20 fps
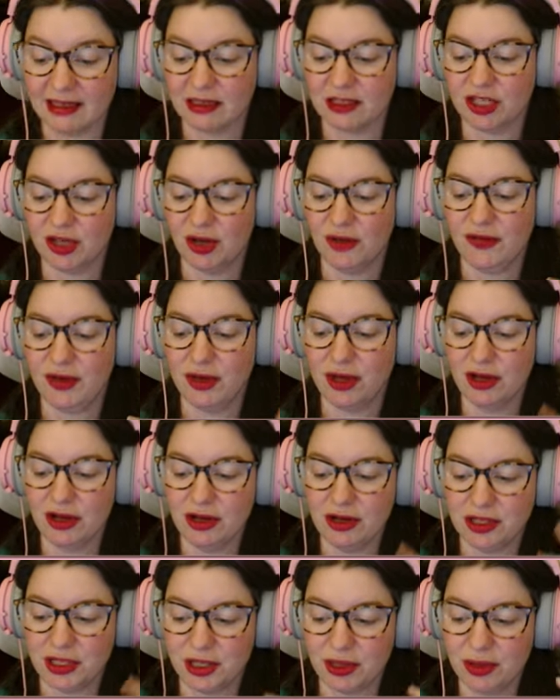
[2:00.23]
So if you go
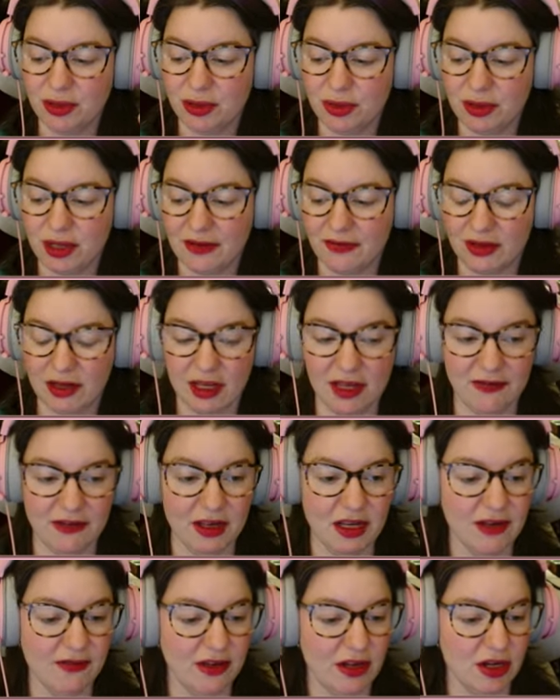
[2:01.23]
to, if
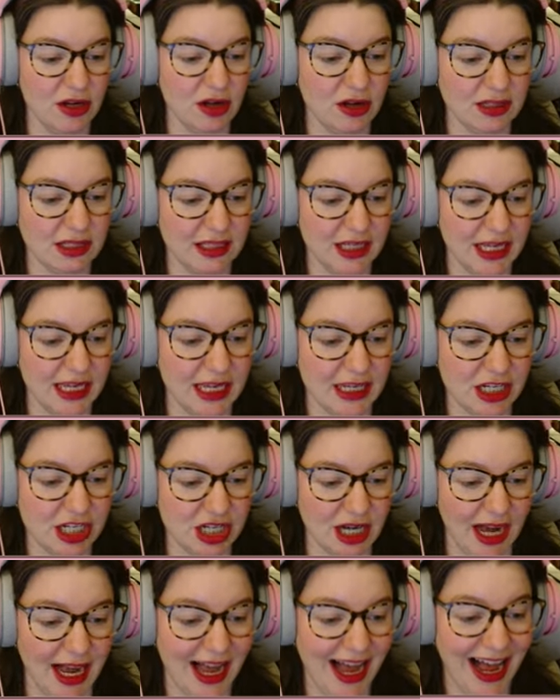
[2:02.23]
you're not seeing
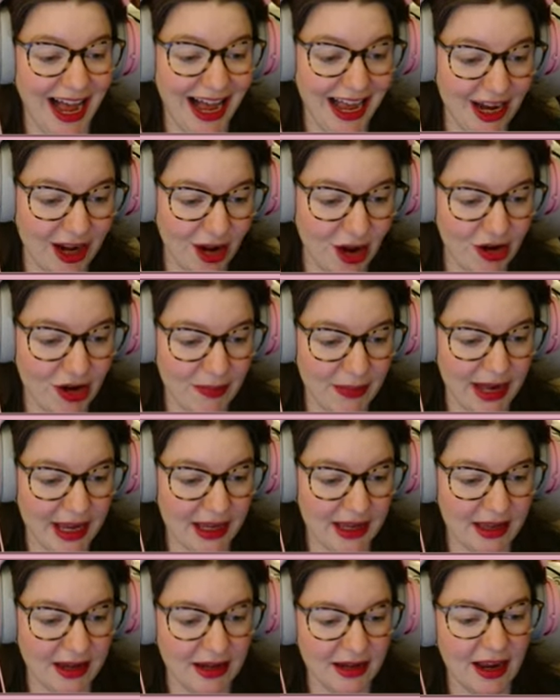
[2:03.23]
chat, hi Laura and
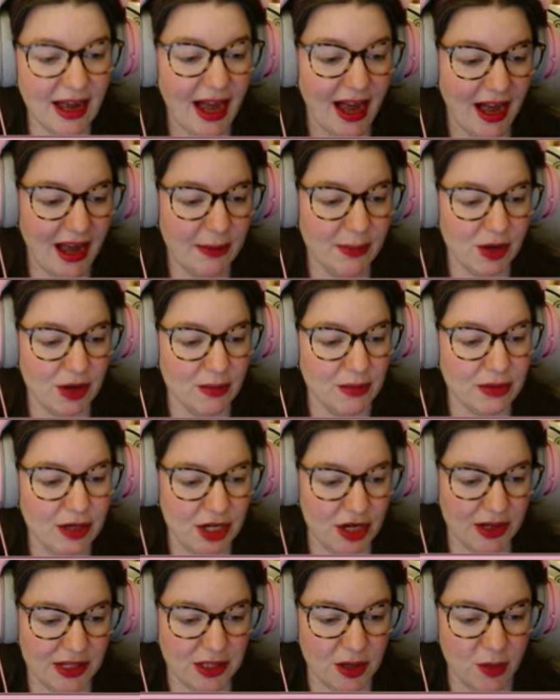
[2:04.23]
Megan, hi Mum. No,
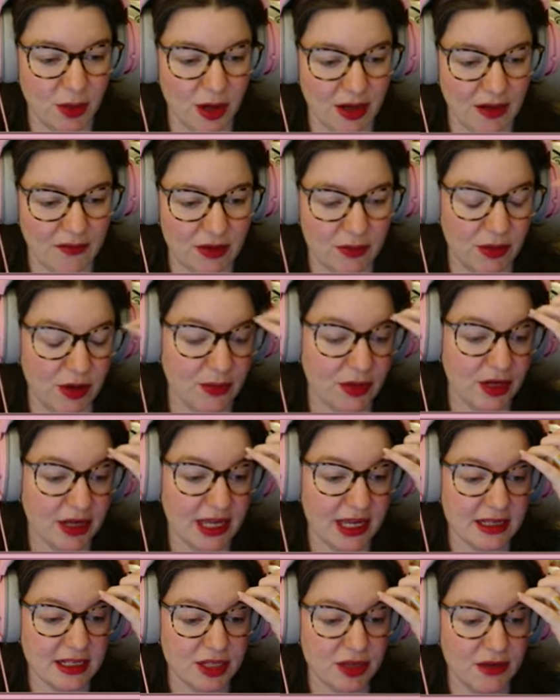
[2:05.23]
it's not working for Mum.
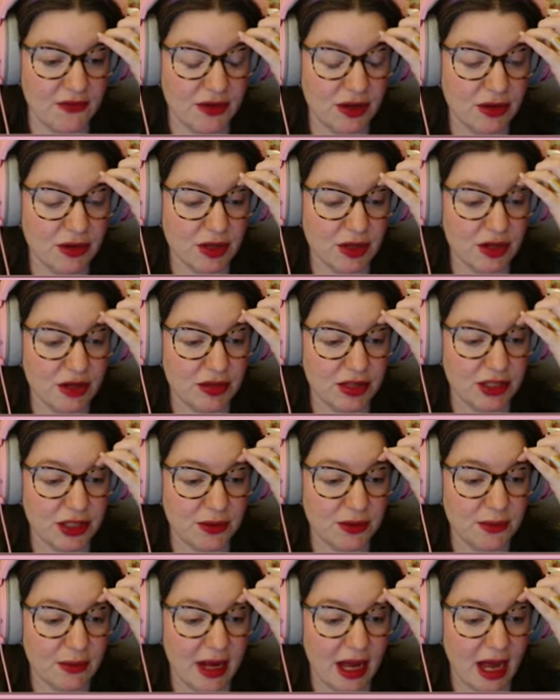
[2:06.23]
Okay, so if you go to
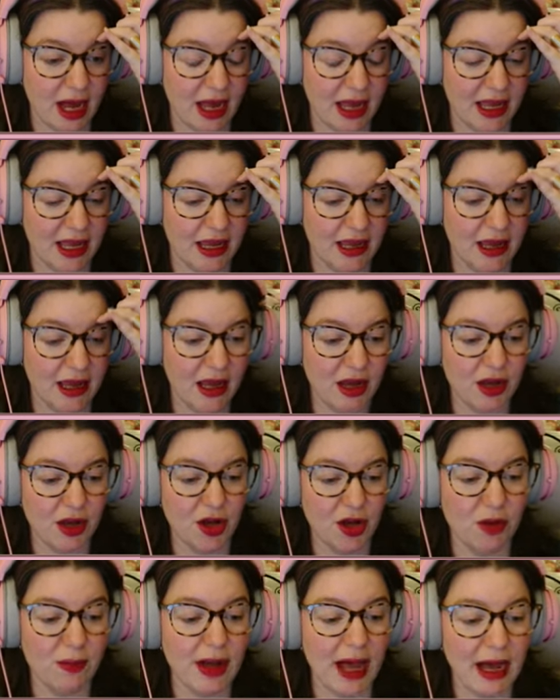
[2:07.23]
my
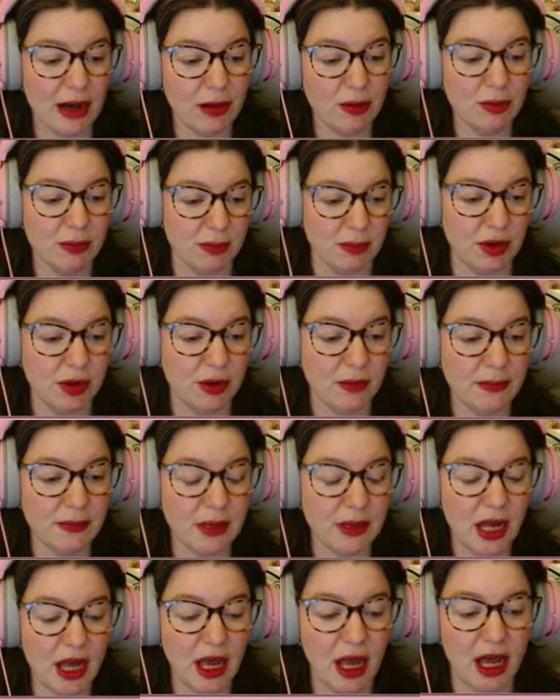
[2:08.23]
come out Mum
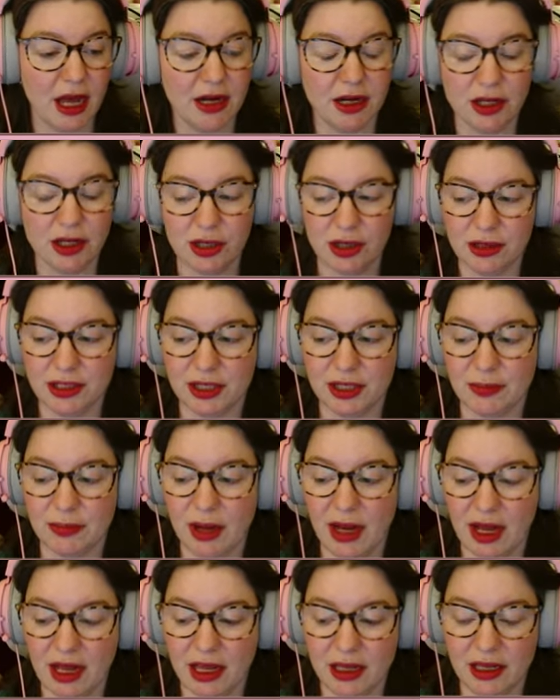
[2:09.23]
and go to
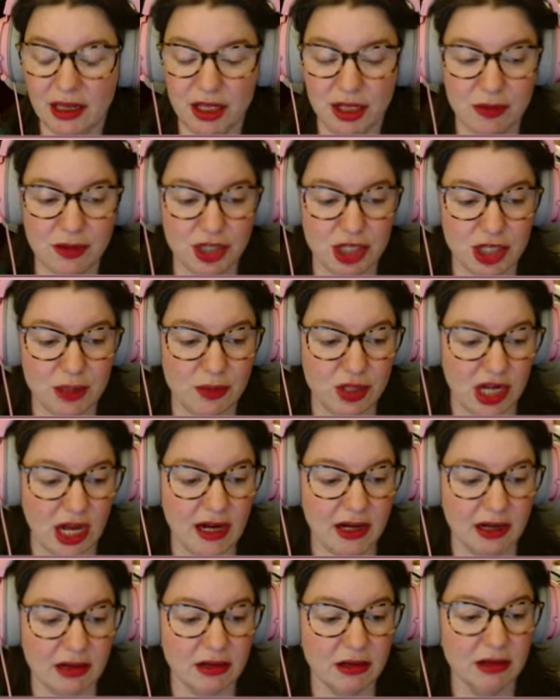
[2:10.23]
my YouTube
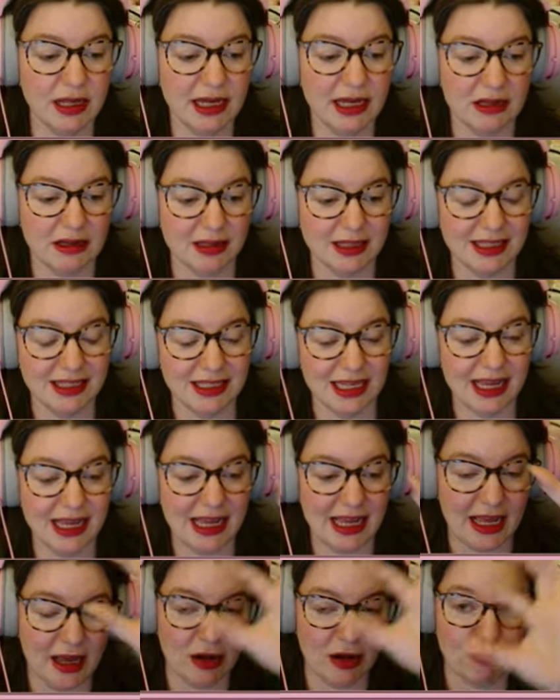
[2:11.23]
channel, it'll
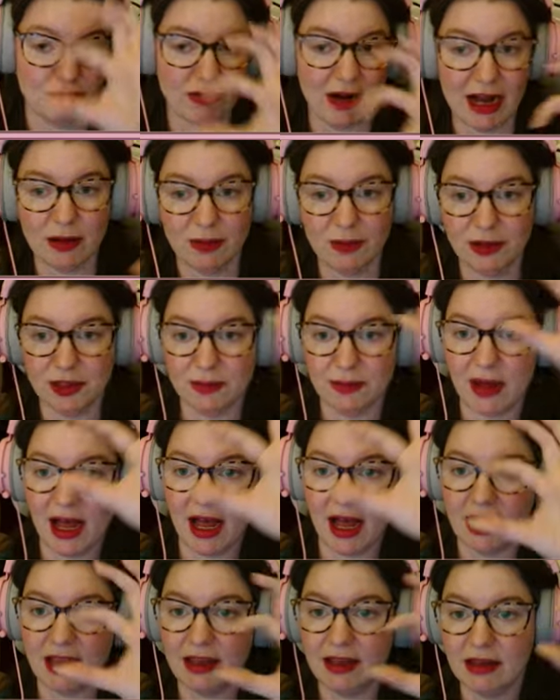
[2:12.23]
say around
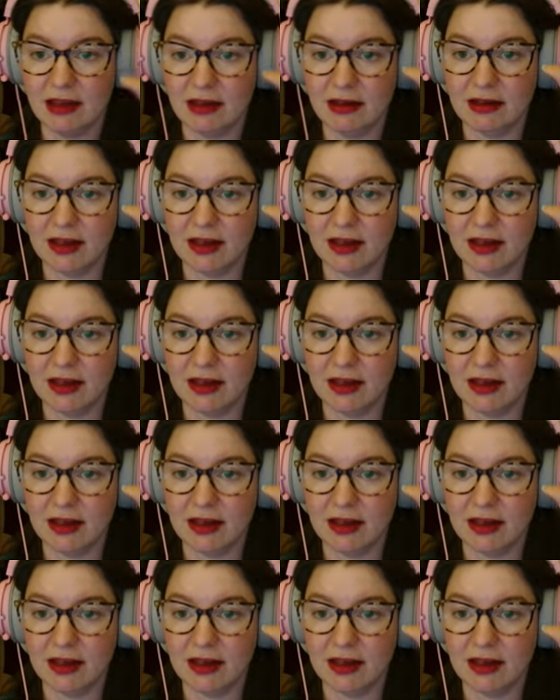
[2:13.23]
my